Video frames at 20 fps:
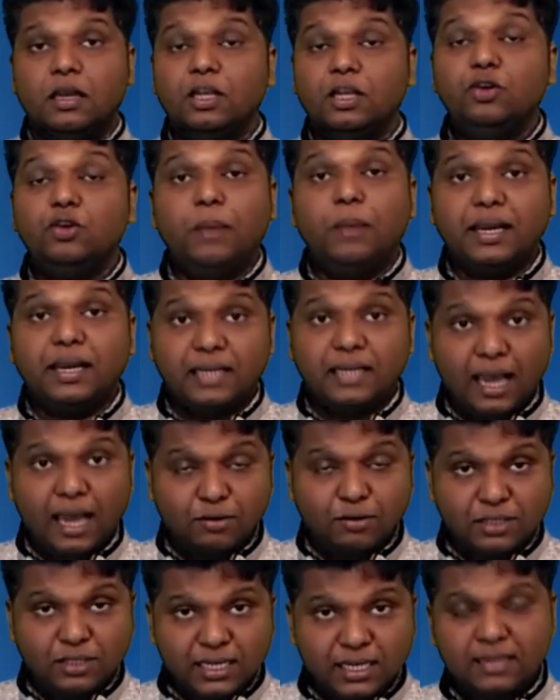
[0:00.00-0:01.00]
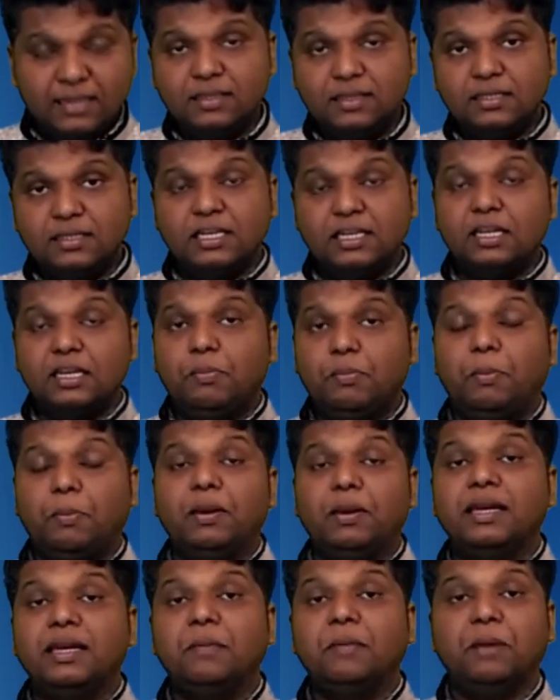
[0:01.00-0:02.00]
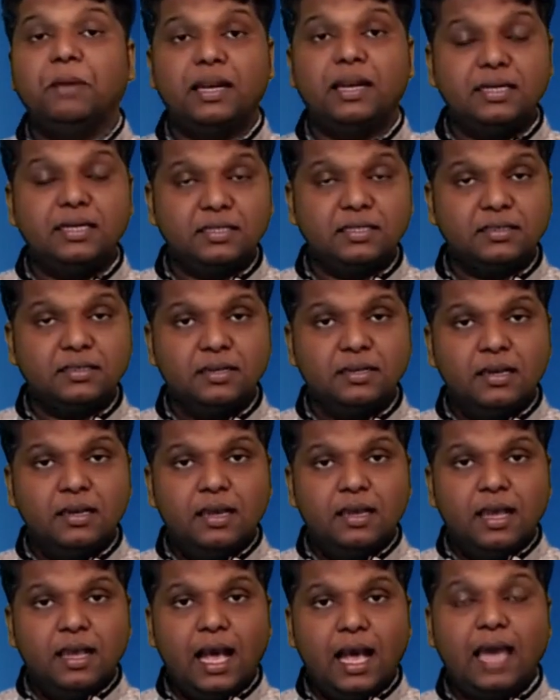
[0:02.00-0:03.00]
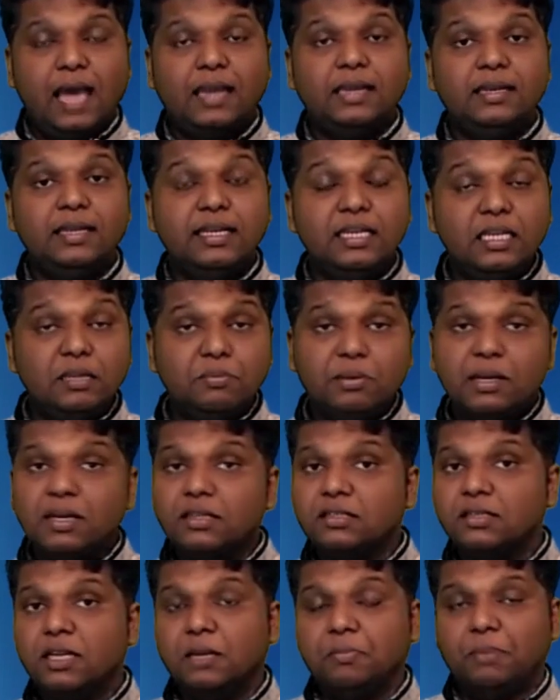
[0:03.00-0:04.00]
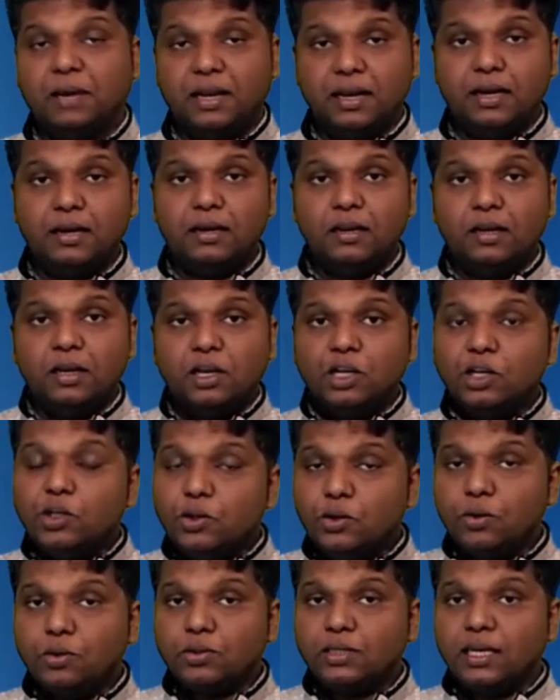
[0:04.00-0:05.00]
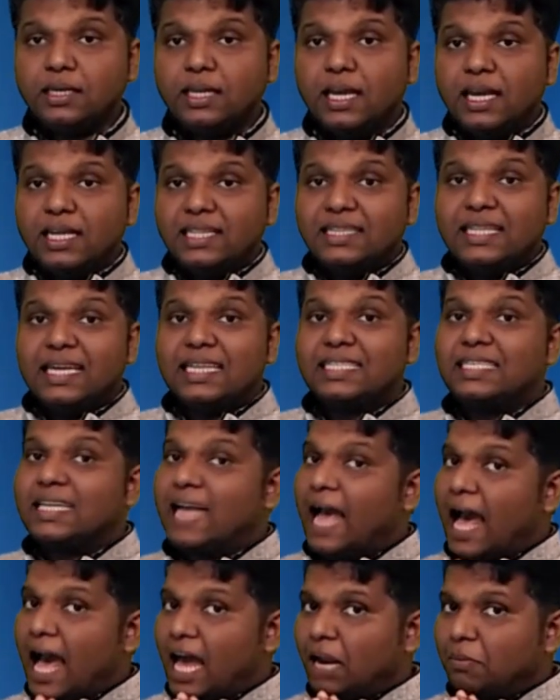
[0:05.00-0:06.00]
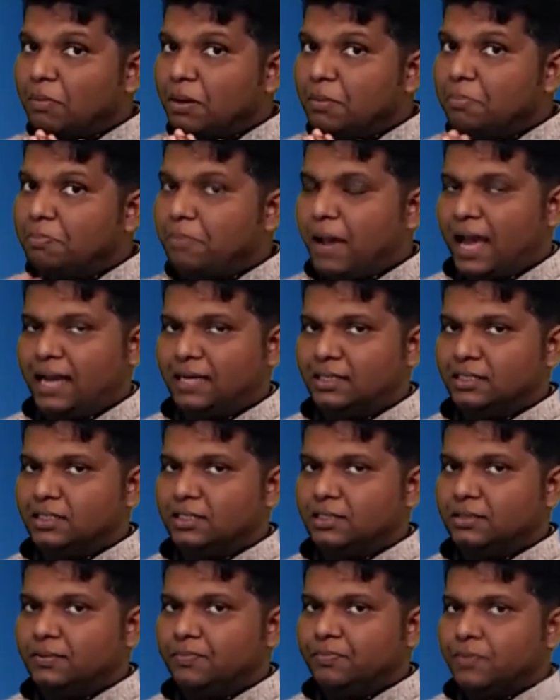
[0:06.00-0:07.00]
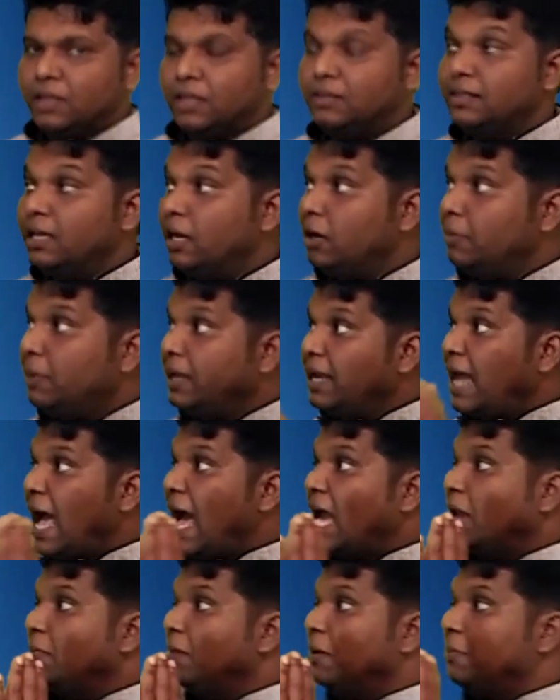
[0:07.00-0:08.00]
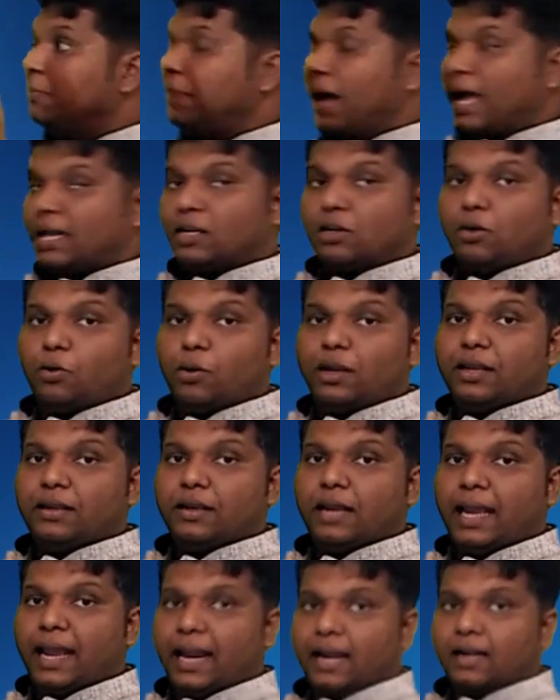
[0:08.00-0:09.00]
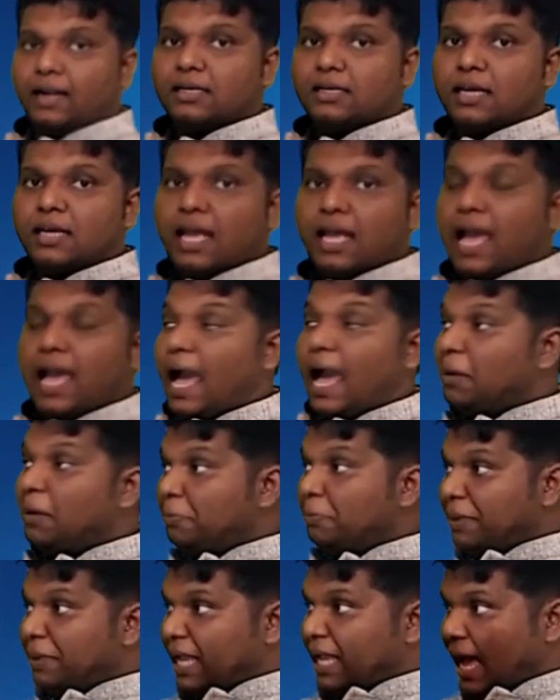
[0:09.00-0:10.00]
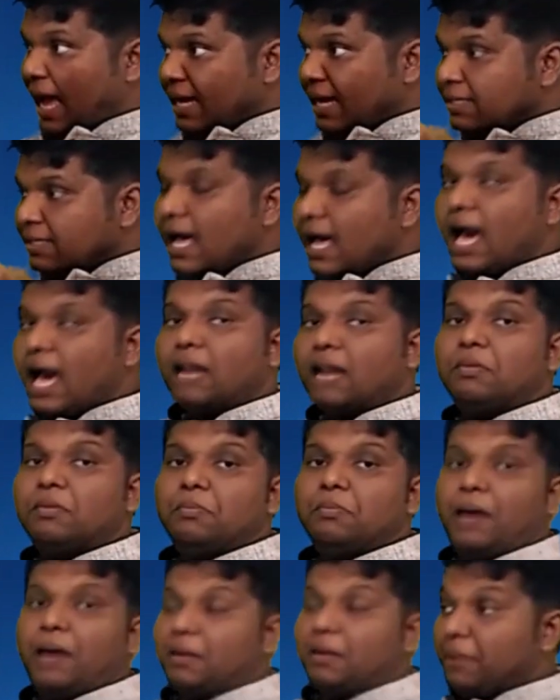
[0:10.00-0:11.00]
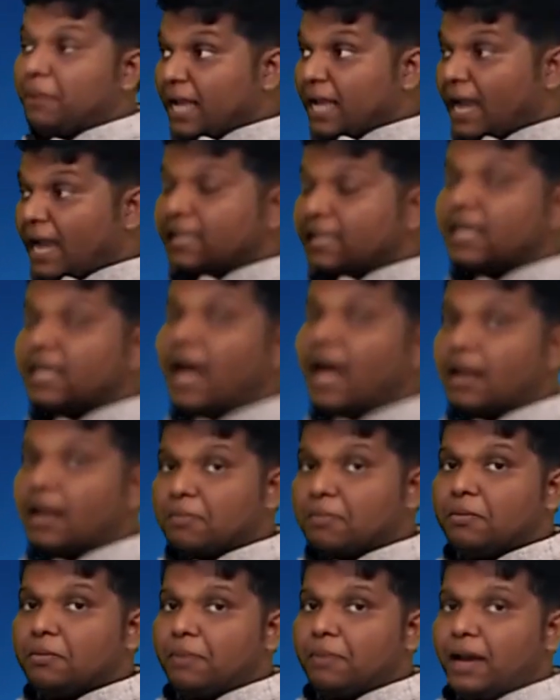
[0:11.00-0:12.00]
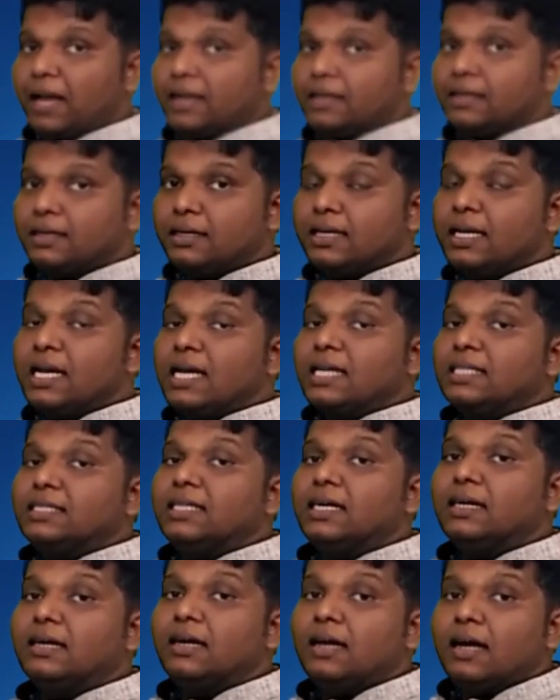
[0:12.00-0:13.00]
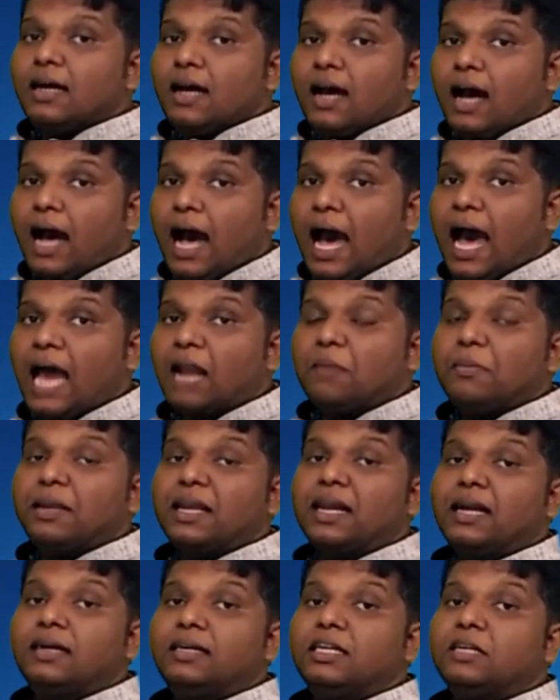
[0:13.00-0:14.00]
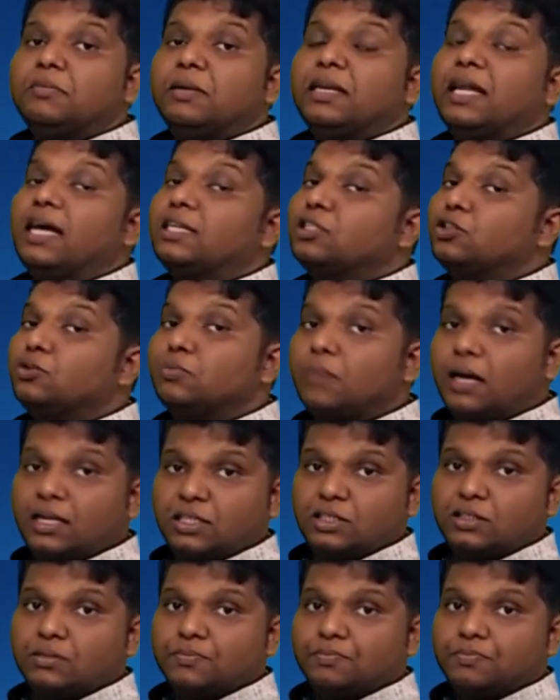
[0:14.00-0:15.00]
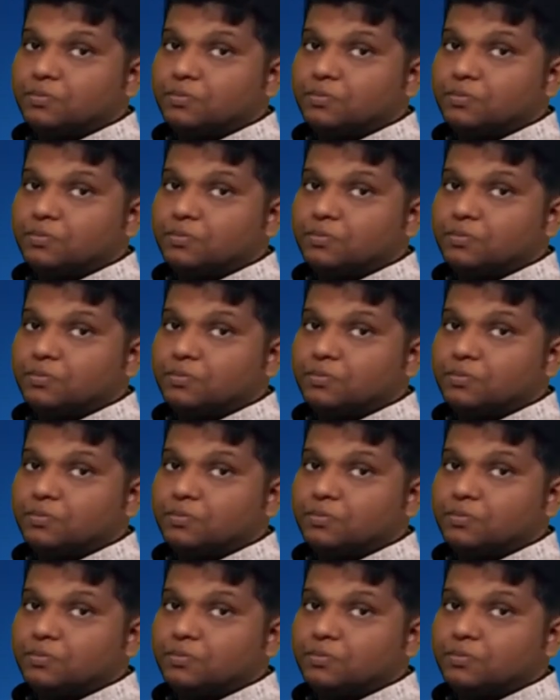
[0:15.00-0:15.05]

You might have seen this in Republic Day parades and in Independence Day parade. You know that there is an army band. There will be an army band going ahead, and behind the army band, the army contingent has to march.